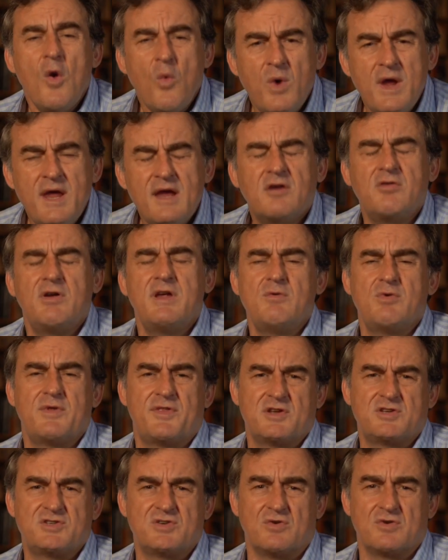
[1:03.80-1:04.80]
We agree
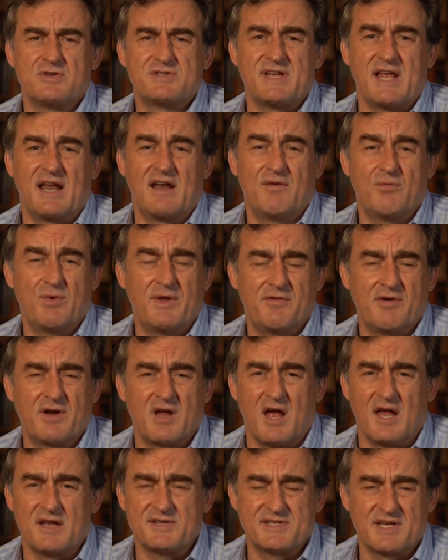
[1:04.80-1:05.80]
with the short seller with
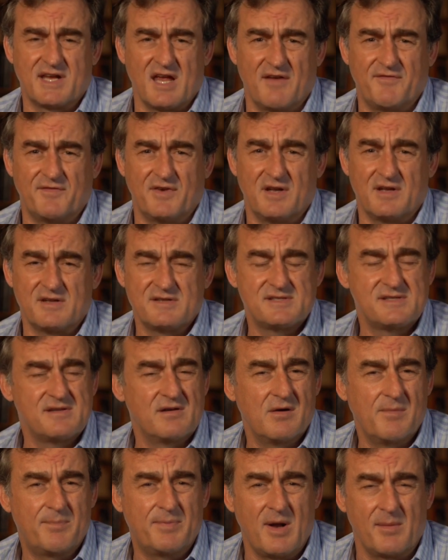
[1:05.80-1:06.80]
regards to governance.
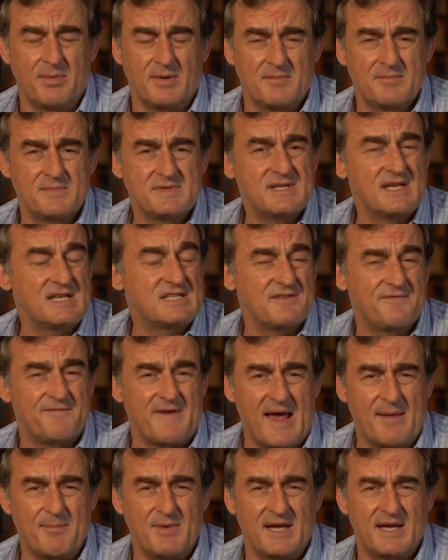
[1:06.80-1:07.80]
There are problems. It's a
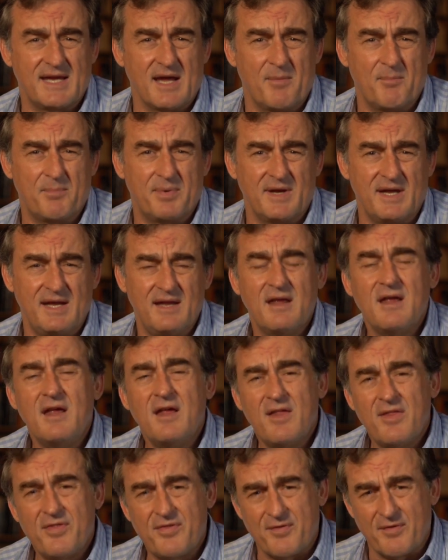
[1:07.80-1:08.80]
family company.
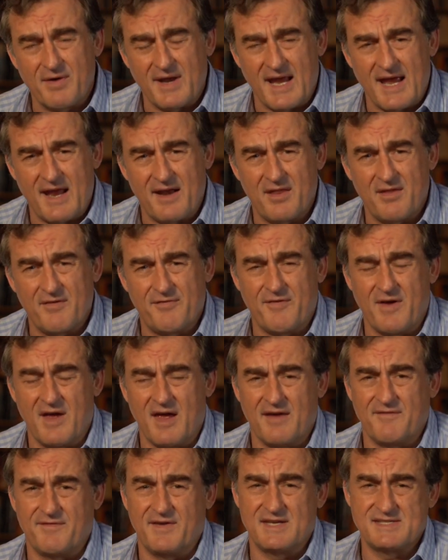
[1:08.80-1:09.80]
Three out of the
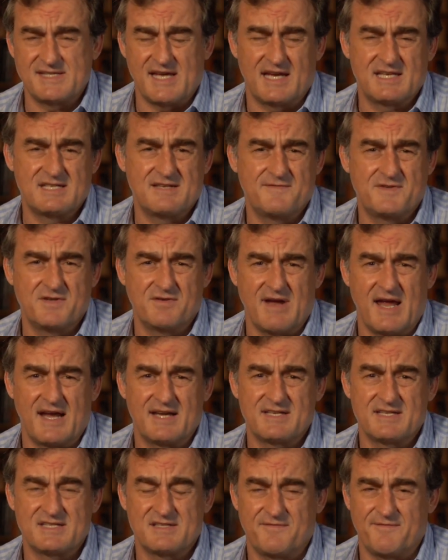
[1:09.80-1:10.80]
five executive
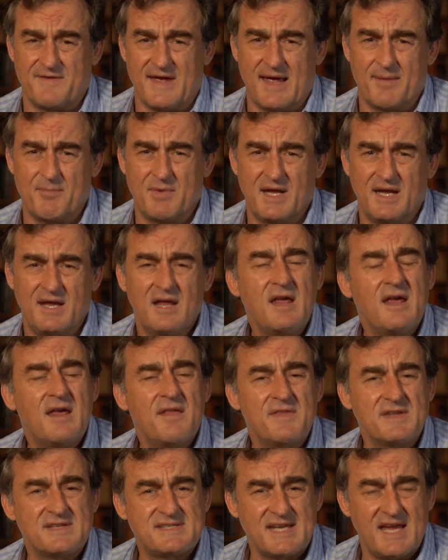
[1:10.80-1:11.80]
directors are family.
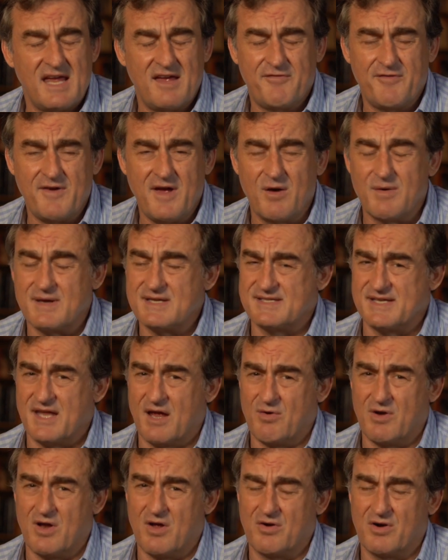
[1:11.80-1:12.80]
The C F O is
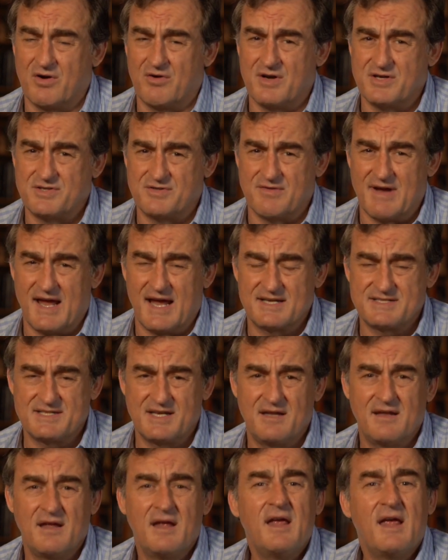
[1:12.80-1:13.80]
no longer a
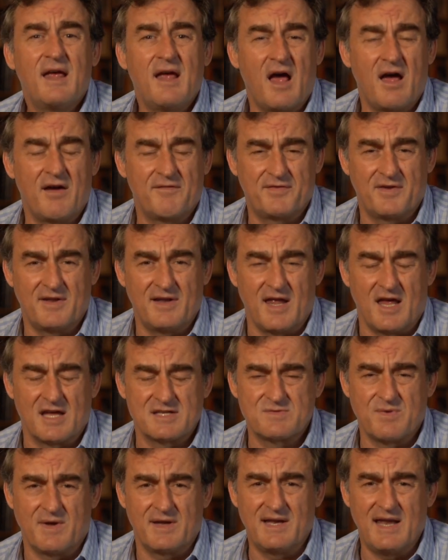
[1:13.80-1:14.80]
director after the
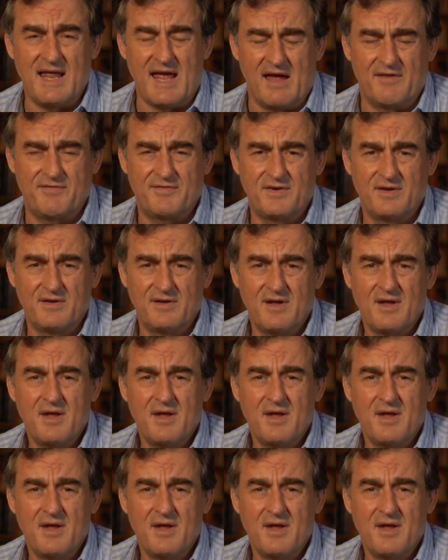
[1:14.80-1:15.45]
last one left.